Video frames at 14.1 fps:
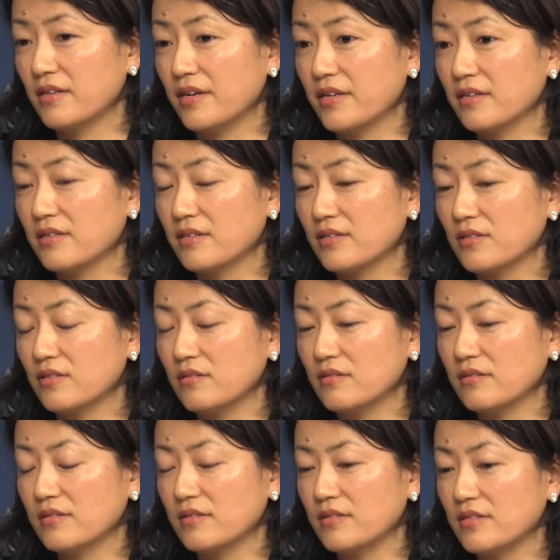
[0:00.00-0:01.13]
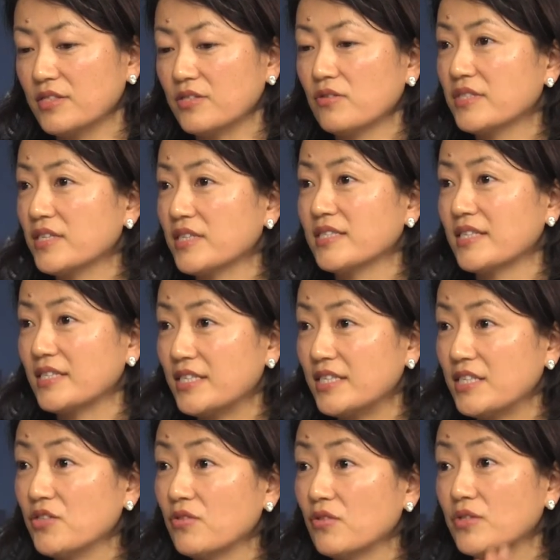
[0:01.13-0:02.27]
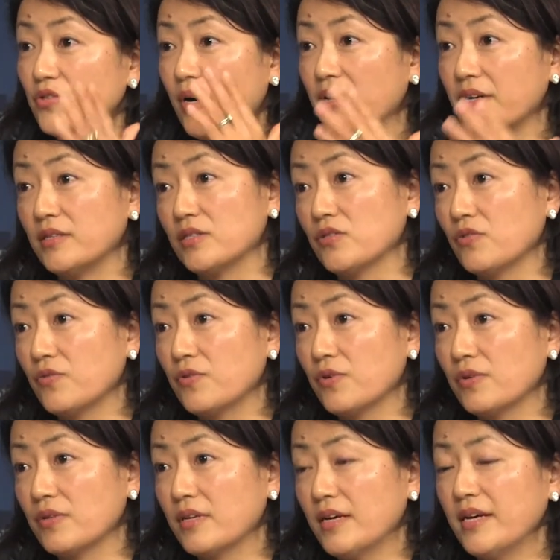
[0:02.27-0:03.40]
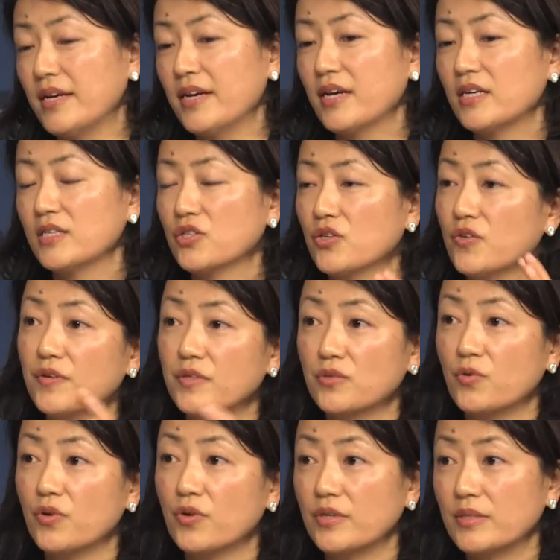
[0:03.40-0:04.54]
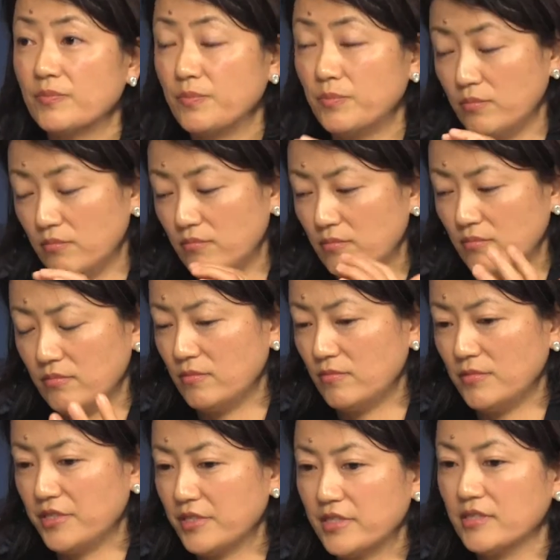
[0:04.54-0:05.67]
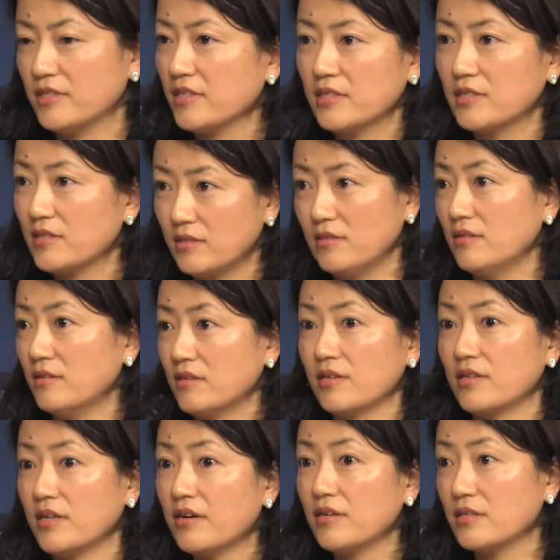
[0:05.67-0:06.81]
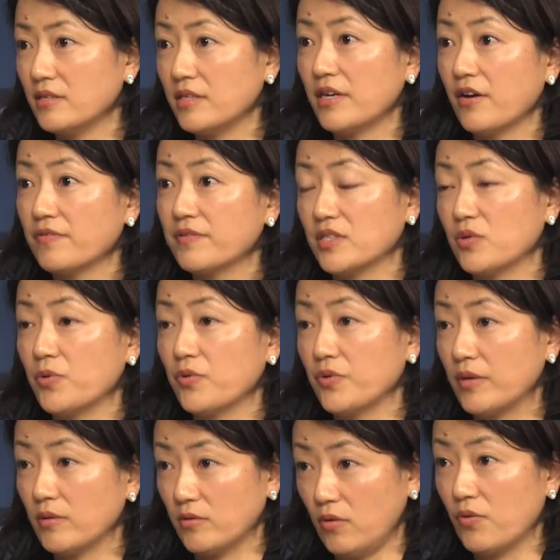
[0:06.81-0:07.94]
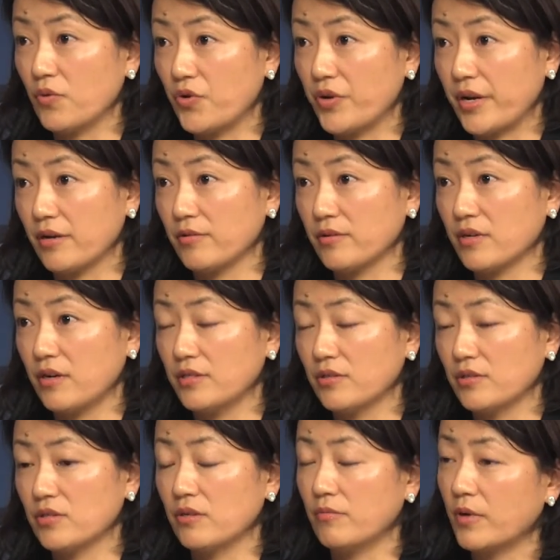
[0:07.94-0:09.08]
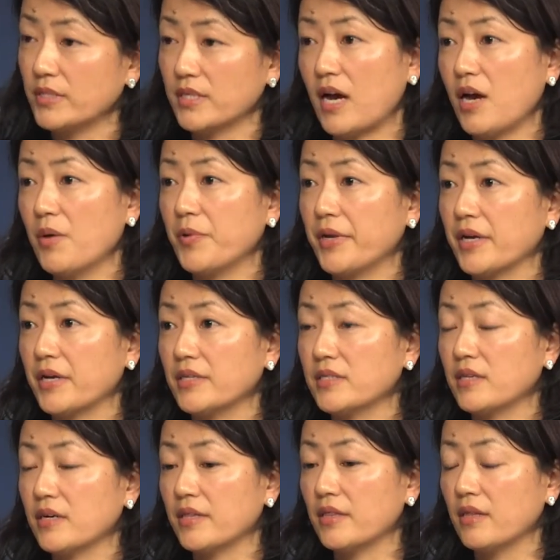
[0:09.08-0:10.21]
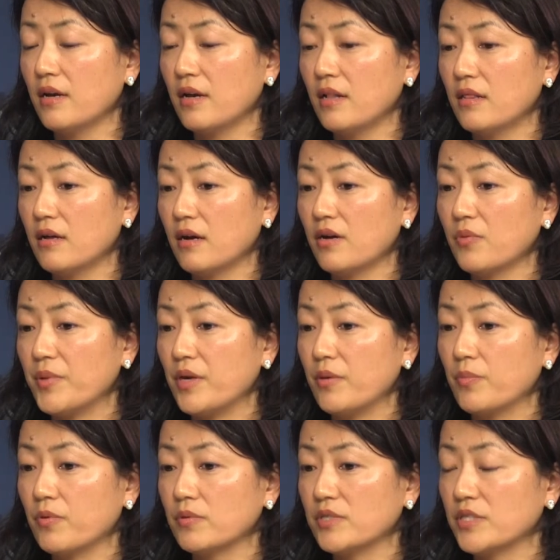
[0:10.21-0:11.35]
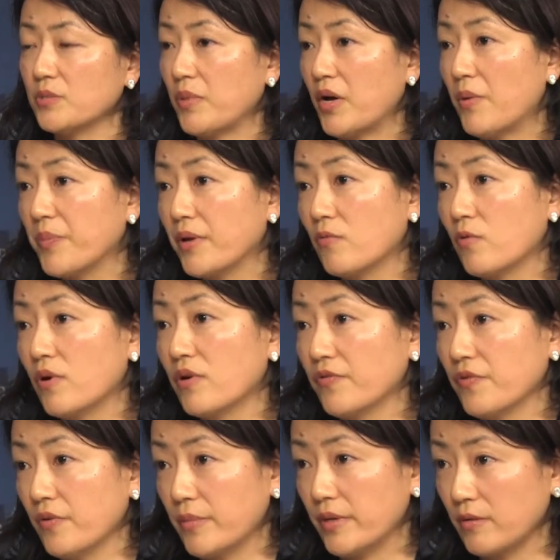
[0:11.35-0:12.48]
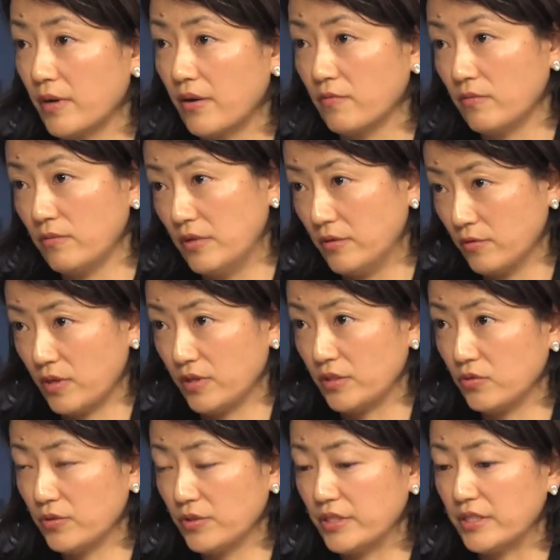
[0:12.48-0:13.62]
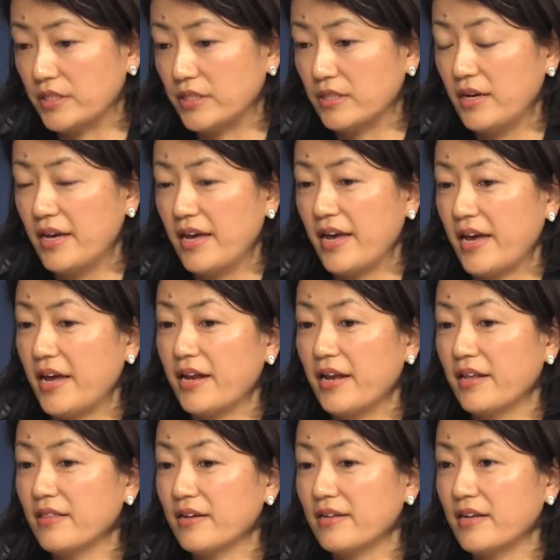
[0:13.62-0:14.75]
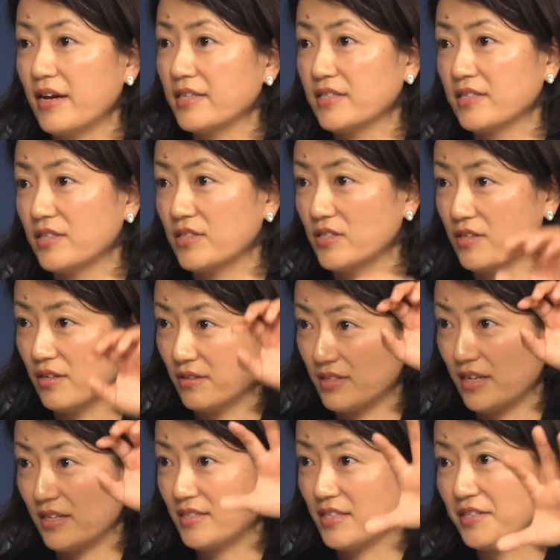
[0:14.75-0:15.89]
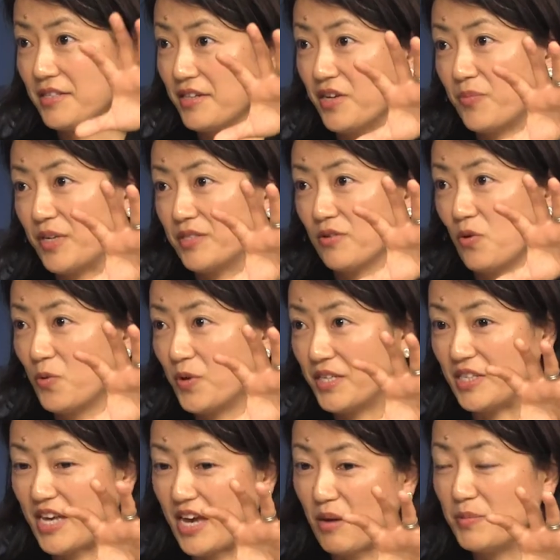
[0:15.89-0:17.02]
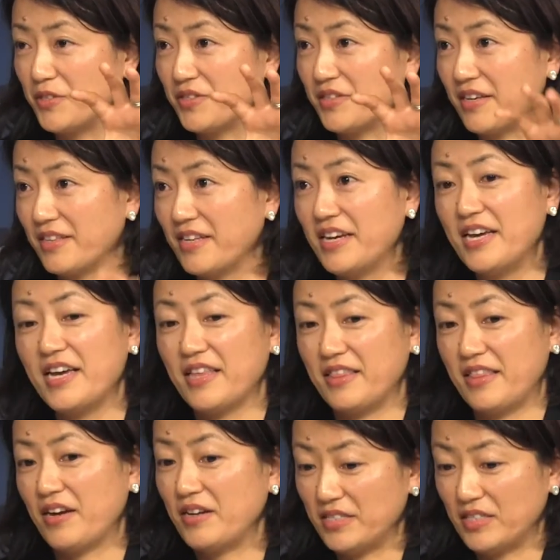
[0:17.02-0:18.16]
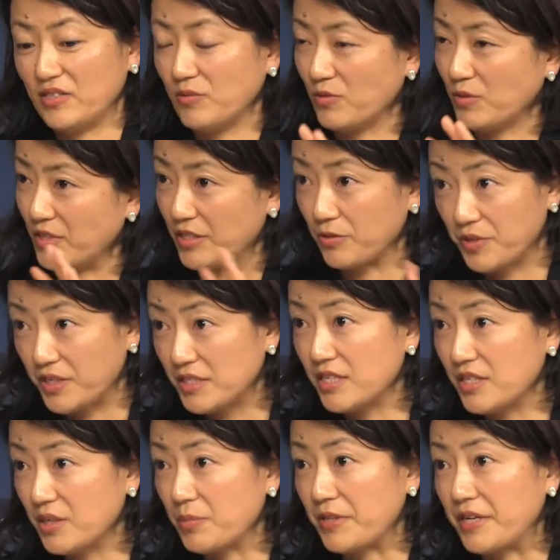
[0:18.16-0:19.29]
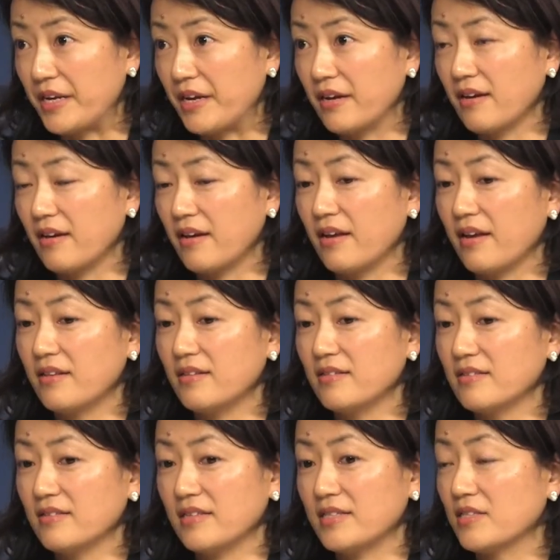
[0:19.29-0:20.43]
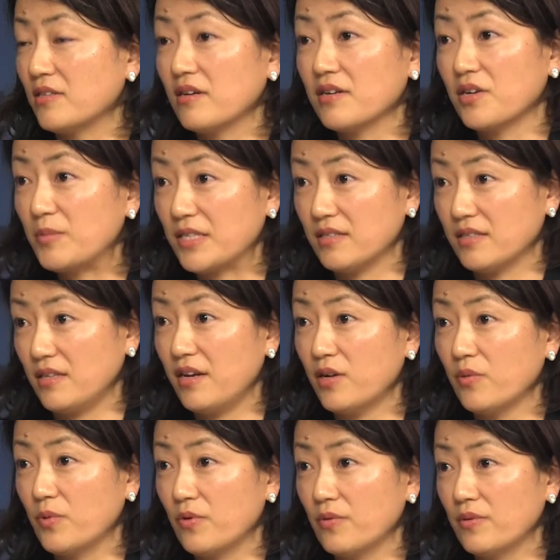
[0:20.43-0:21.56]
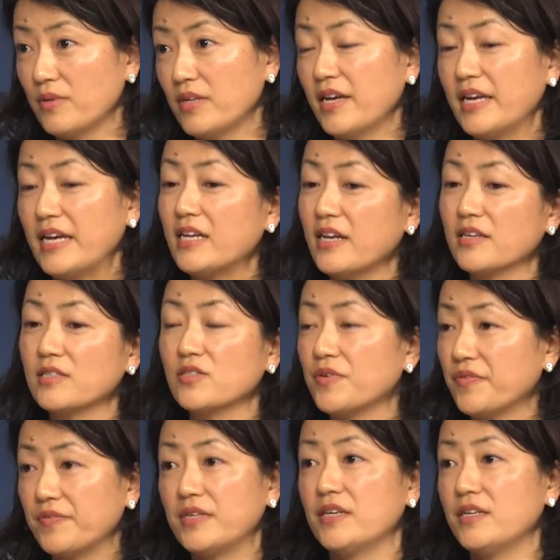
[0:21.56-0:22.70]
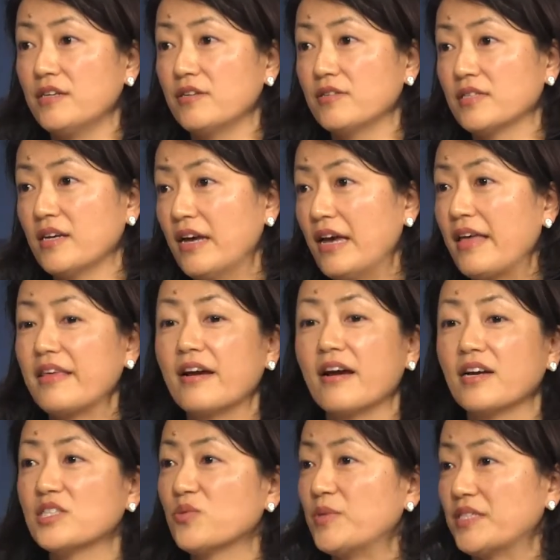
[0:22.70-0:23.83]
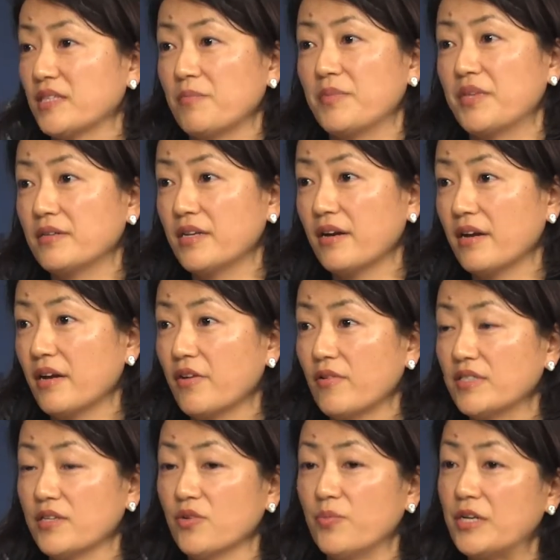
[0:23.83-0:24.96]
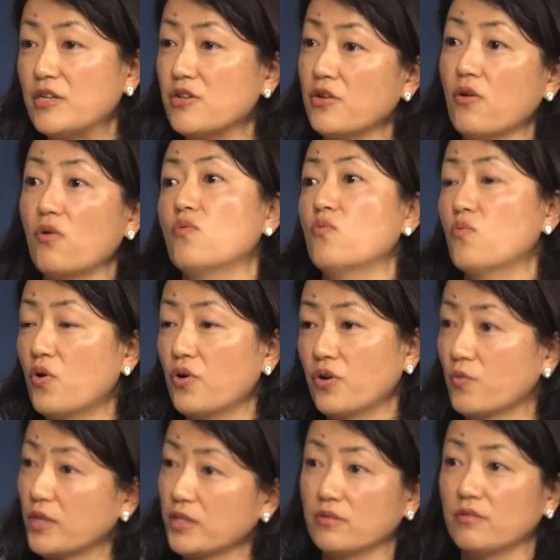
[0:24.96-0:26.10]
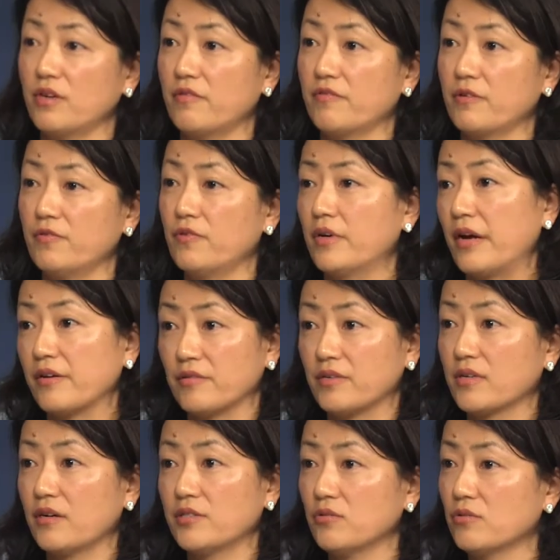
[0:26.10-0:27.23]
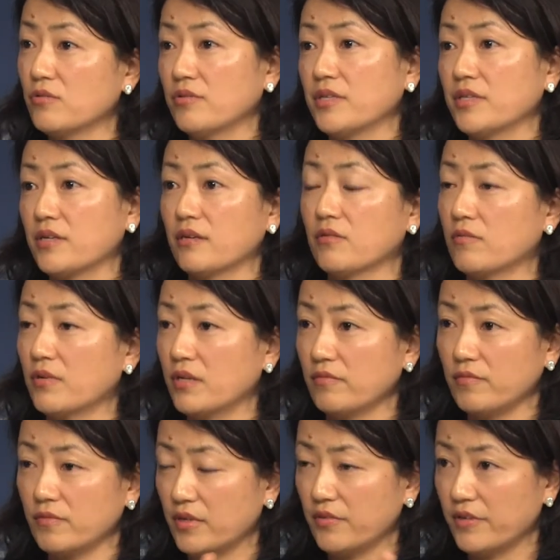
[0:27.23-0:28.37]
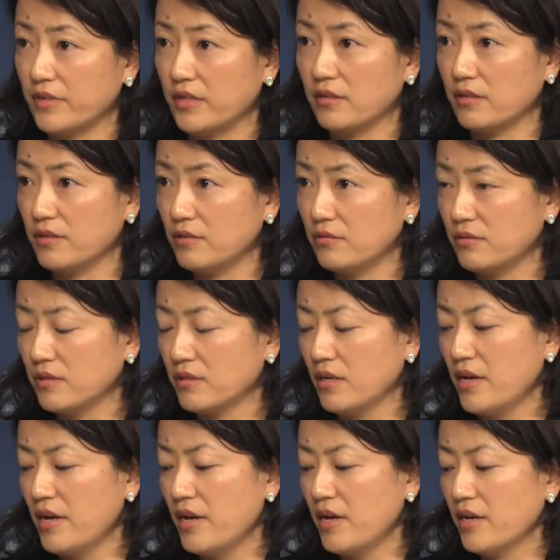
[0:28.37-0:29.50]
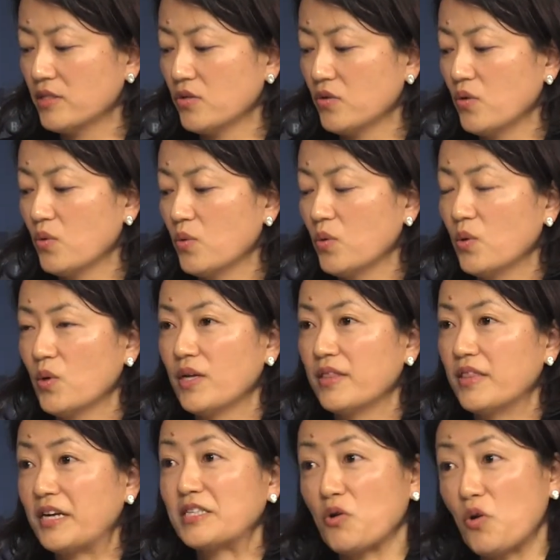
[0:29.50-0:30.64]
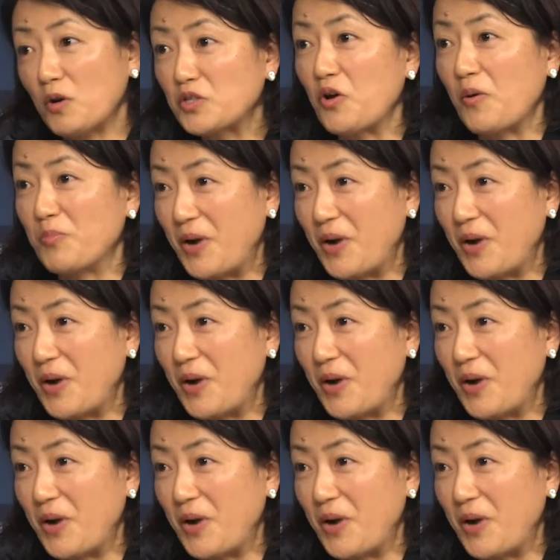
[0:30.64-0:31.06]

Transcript: Like, it's not just a seasonal drought and so forth. Surface water just, just are not enough to support the ongoing agriculture. So what's happening is that a lot of people just pumping water from the ground background sources. And in the NASA's uh, sat satellite image already captured that that is increasing depleting and then it's not going to be sustainable. In next 15 years, there has to be something done. Otherwise, there'll be no water whatsoever for agriculture agricultural drinking or whatever, whatever that they use. So that is also a